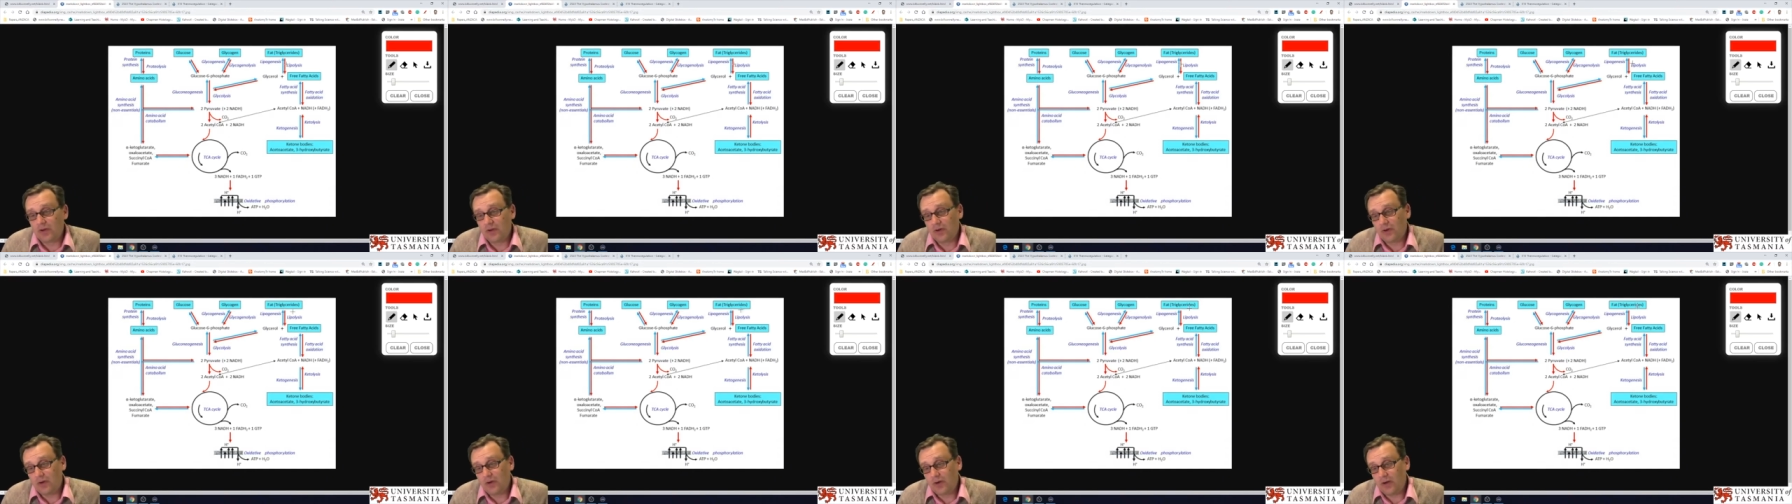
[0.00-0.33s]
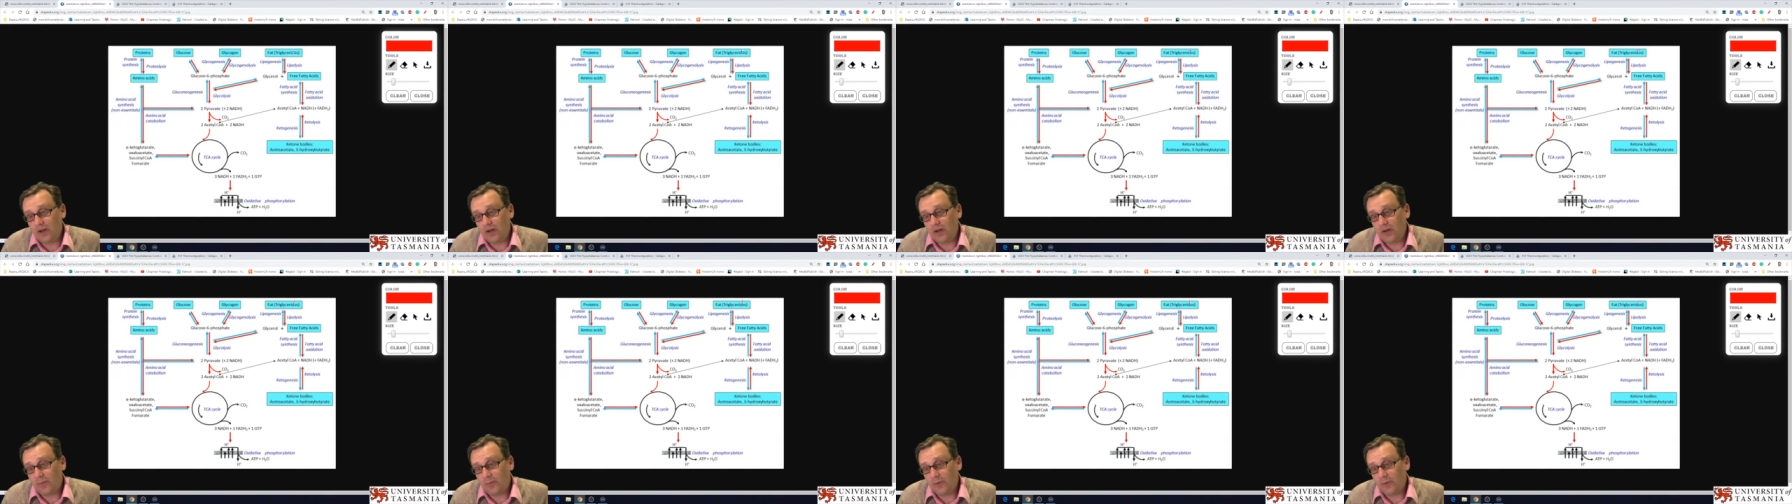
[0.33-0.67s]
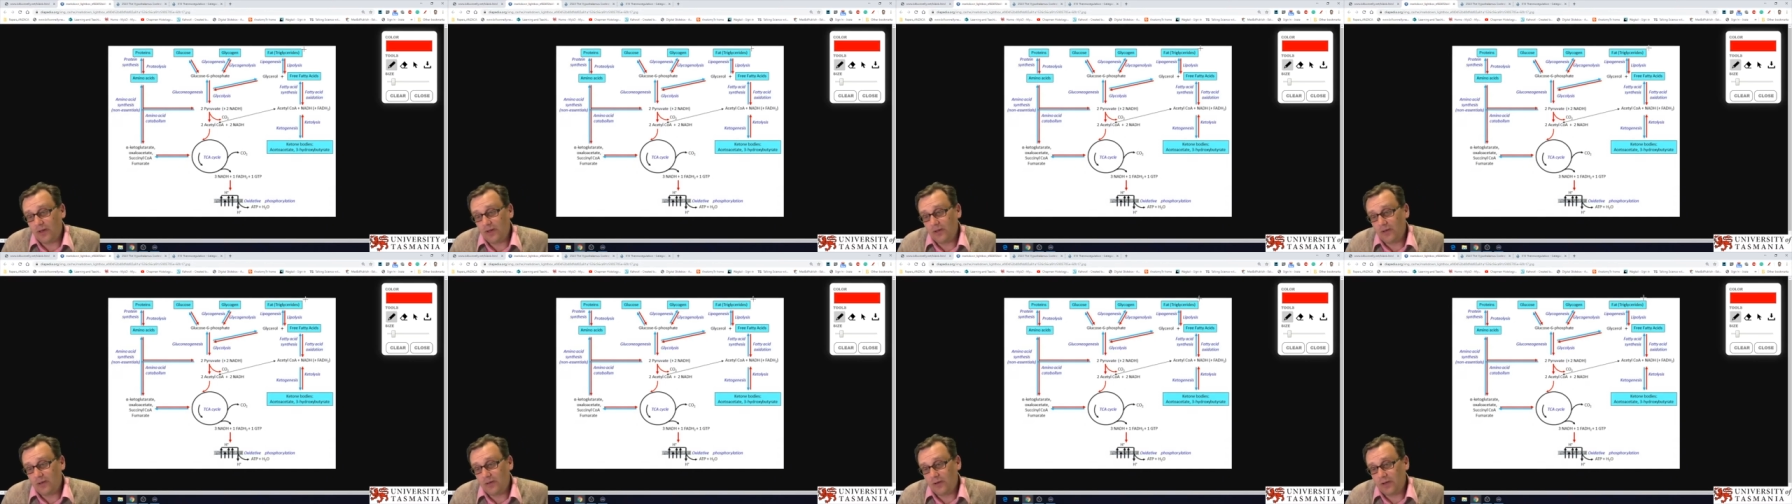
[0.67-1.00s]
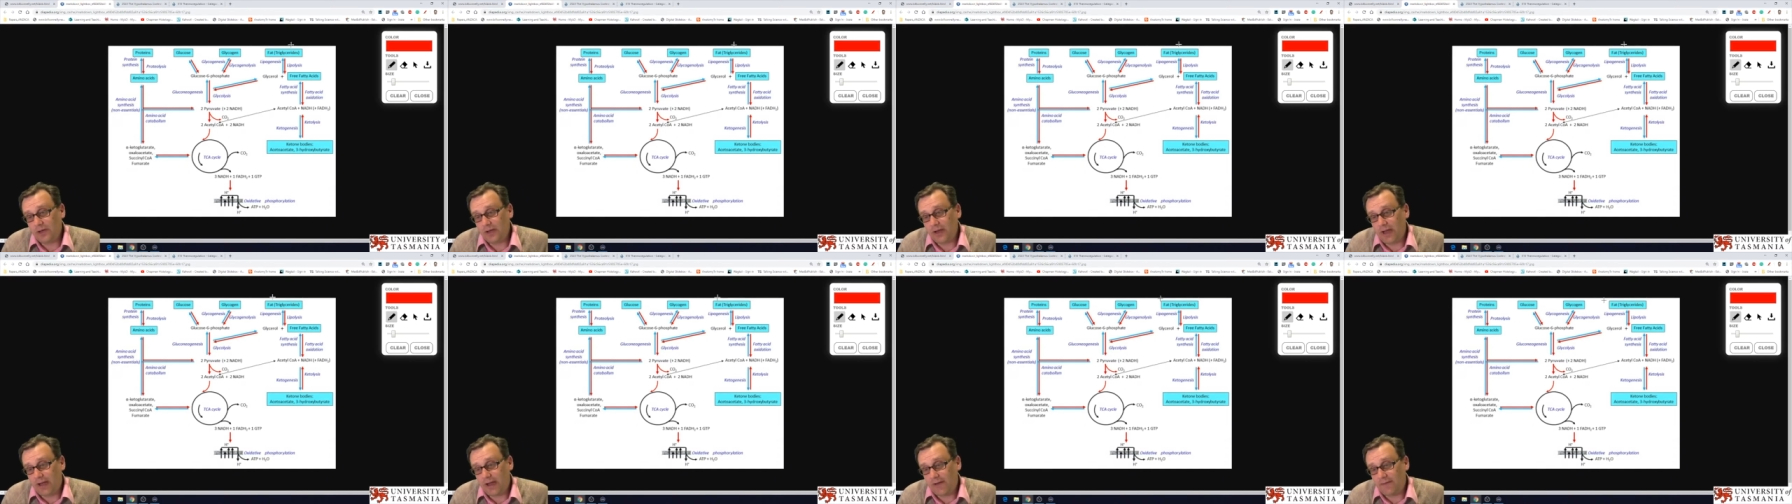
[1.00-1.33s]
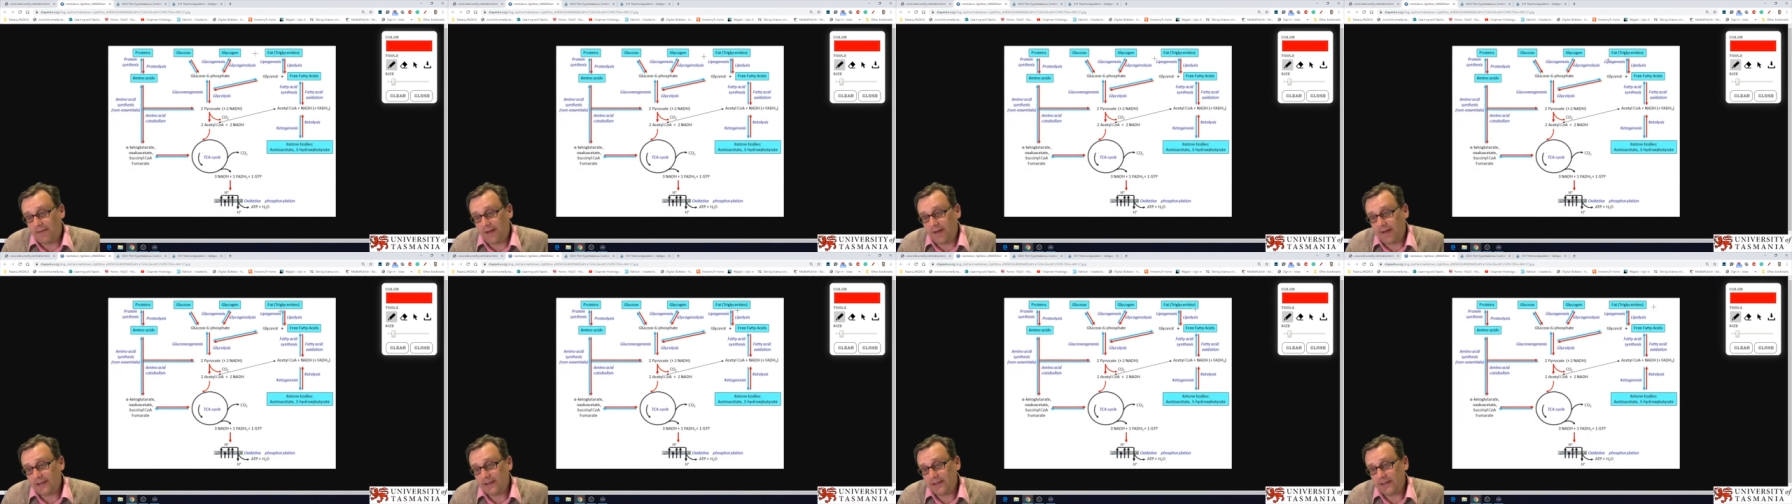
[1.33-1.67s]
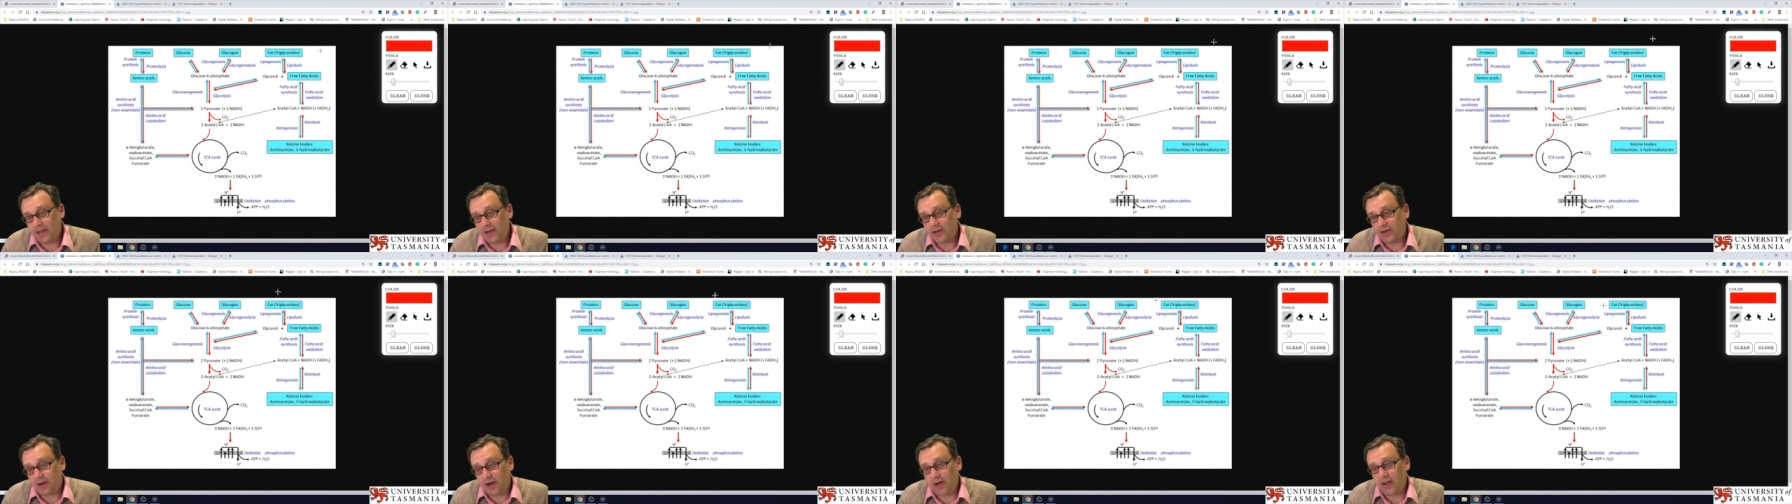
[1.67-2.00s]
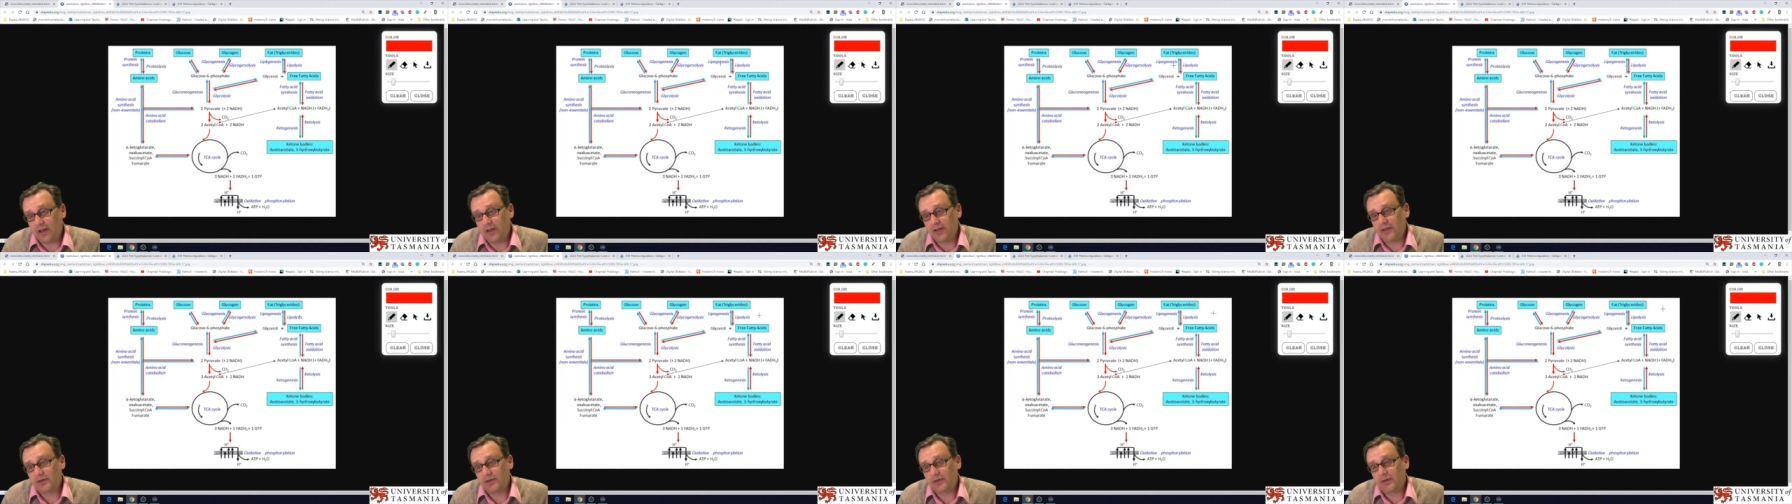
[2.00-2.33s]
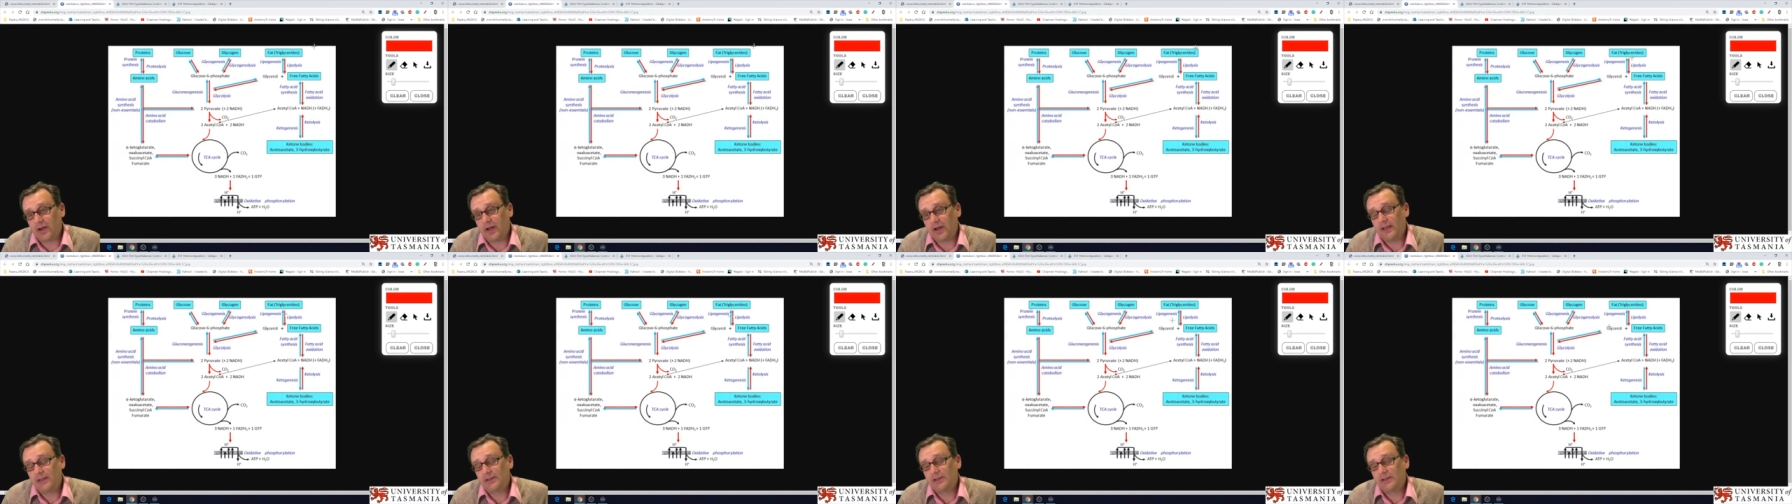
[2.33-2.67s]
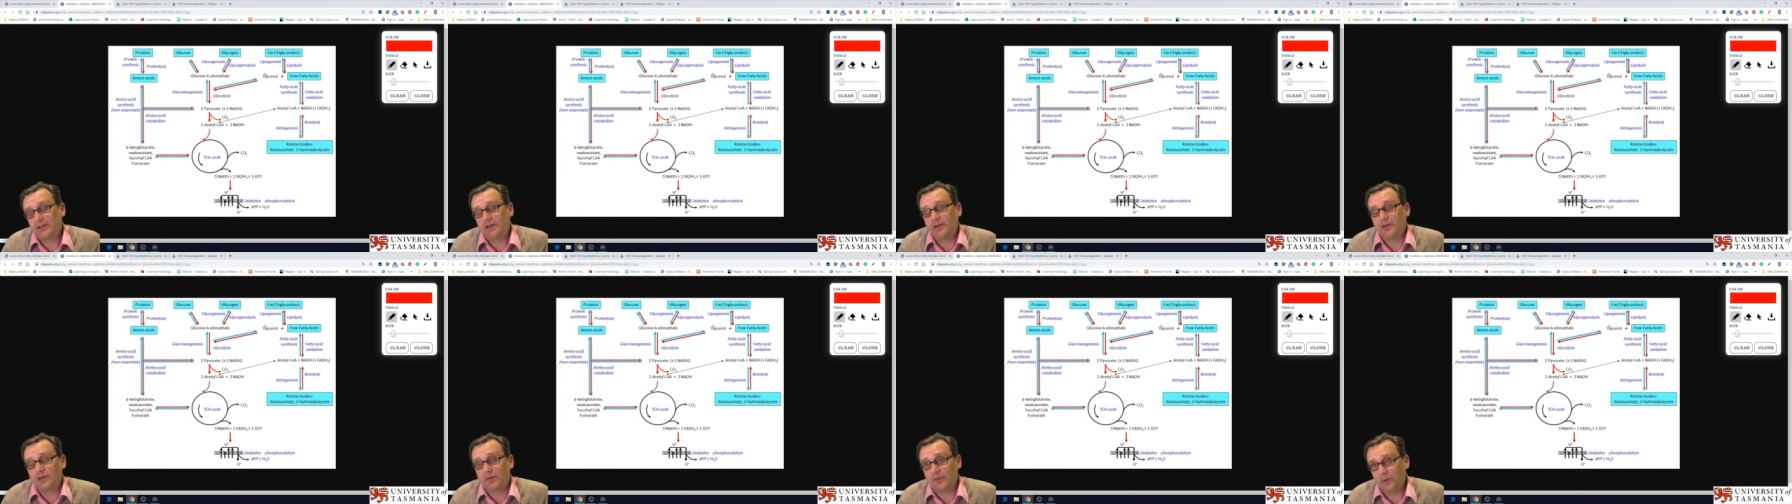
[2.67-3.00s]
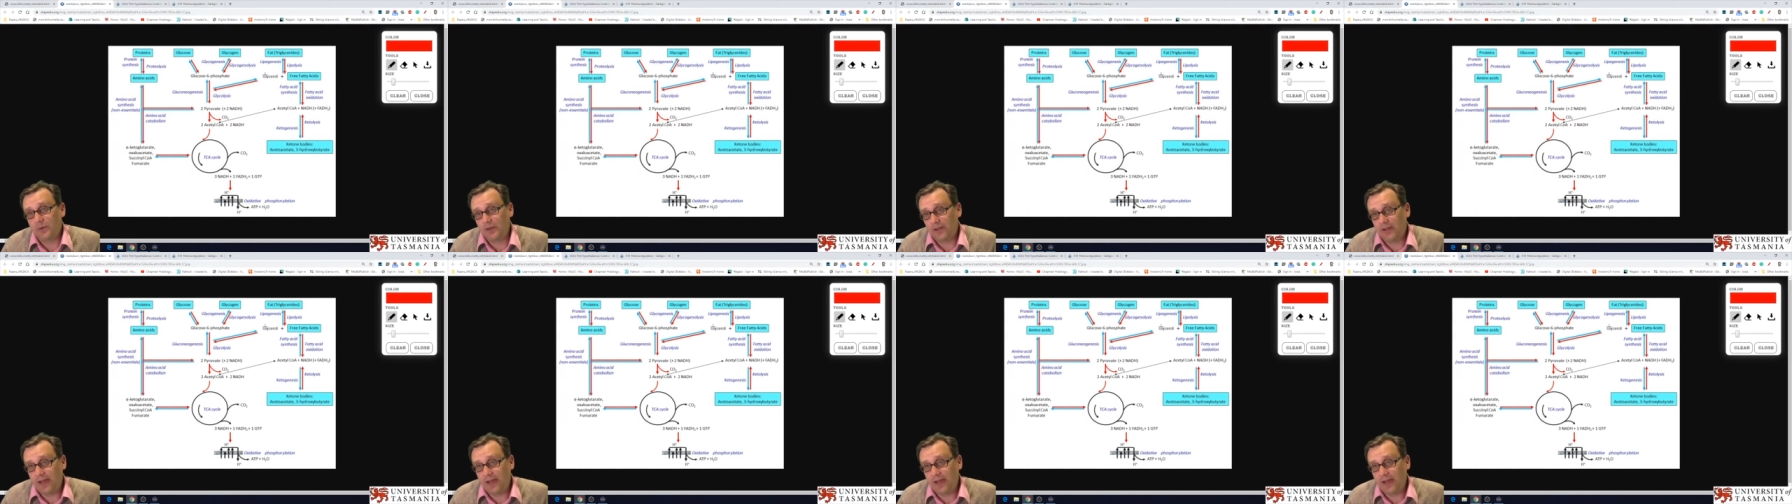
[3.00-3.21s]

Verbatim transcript: So if we look at our fats, our triglycerides,